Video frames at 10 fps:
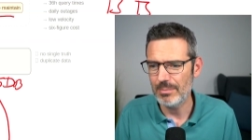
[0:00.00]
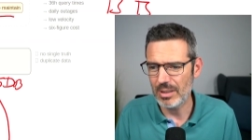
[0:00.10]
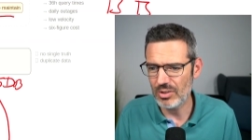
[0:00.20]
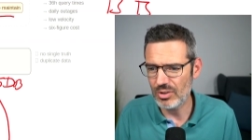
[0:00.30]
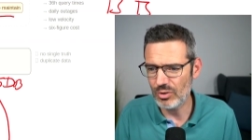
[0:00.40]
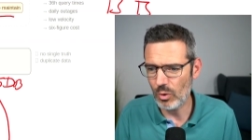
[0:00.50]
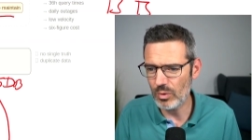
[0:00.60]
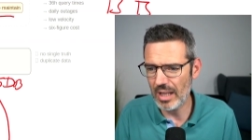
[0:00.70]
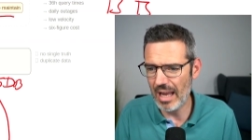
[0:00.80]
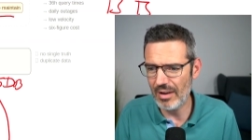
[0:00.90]
Because you
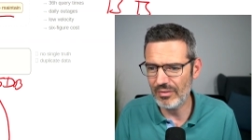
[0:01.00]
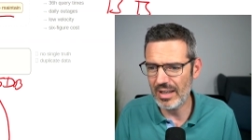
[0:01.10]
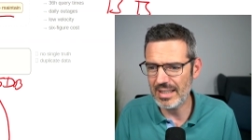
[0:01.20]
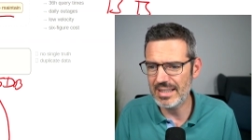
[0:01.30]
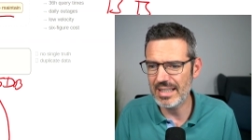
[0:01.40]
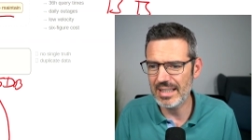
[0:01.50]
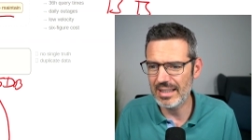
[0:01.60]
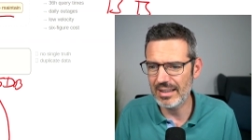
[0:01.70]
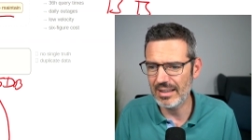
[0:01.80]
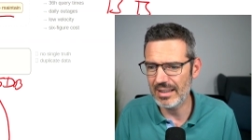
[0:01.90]
don't have a
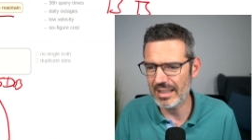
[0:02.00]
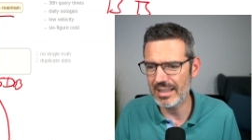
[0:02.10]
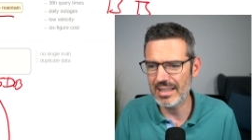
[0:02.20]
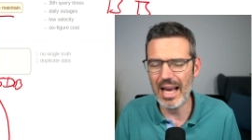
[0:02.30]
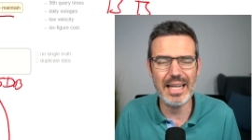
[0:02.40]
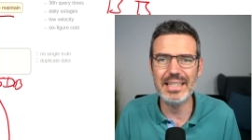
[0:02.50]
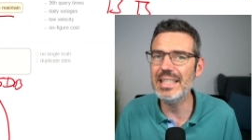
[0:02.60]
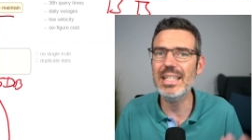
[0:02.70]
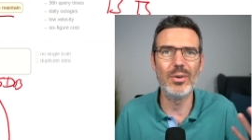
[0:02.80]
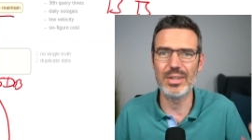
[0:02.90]
single, like an
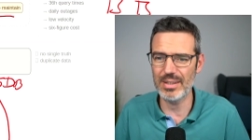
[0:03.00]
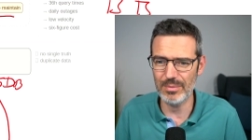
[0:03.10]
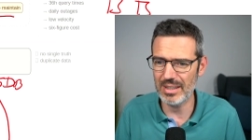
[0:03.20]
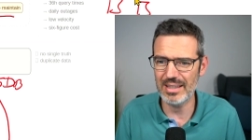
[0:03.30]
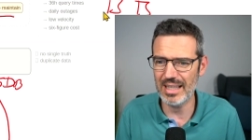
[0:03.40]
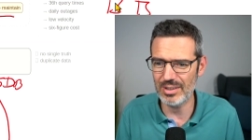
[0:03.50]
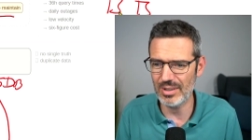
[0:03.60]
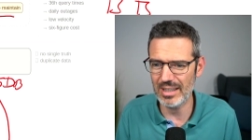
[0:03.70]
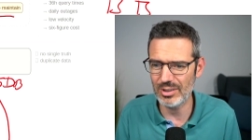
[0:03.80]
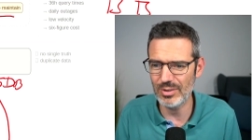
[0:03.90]
ID or something that you
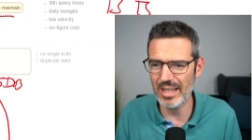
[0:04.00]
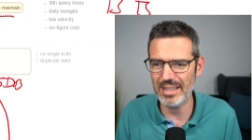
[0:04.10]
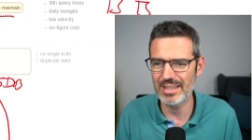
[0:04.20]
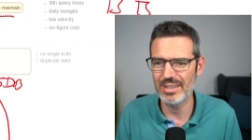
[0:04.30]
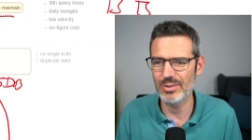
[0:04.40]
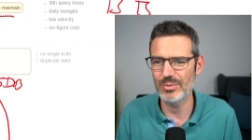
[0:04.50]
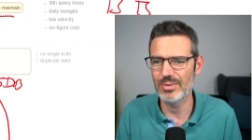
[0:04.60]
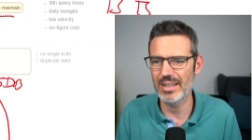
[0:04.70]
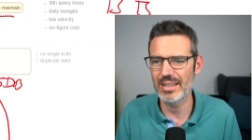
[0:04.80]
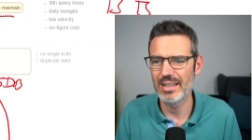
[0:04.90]
can connect to,
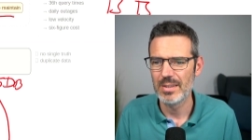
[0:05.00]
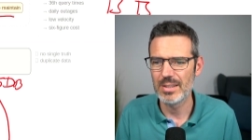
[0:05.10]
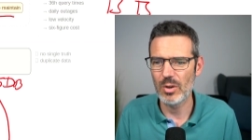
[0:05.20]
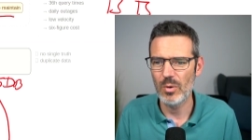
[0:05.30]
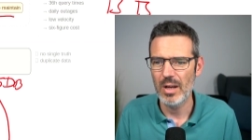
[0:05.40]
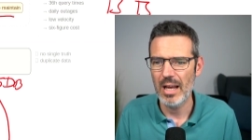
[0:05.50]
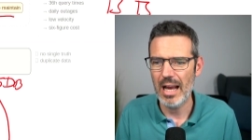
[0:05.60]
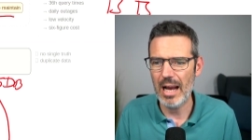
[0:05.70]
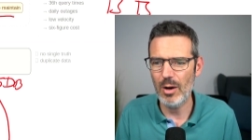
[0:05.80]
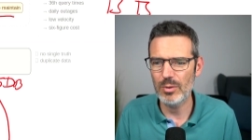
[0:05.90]
right? So
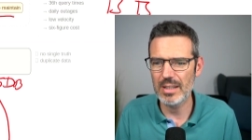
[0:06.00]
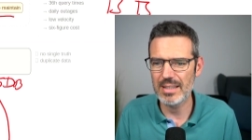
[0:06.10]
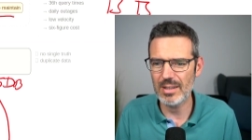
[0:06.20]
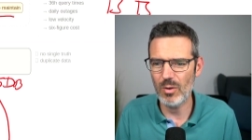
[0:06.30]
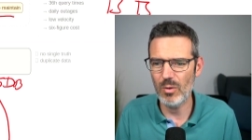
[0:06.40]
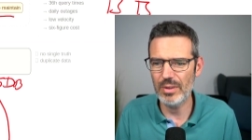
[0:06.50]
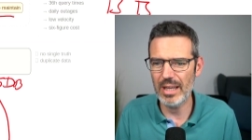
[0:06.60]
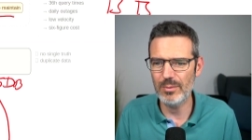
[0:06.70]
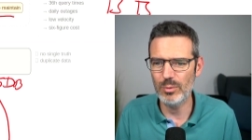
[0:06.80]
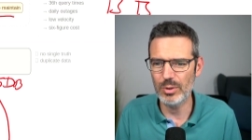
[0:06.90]
how does all
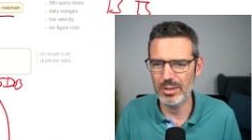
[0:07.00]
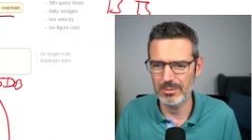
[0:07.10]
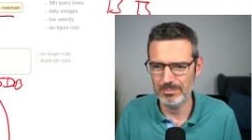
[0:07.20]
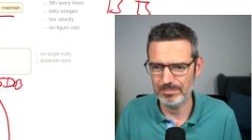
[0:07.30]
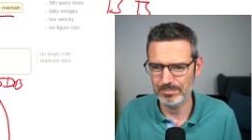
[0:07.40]
that work?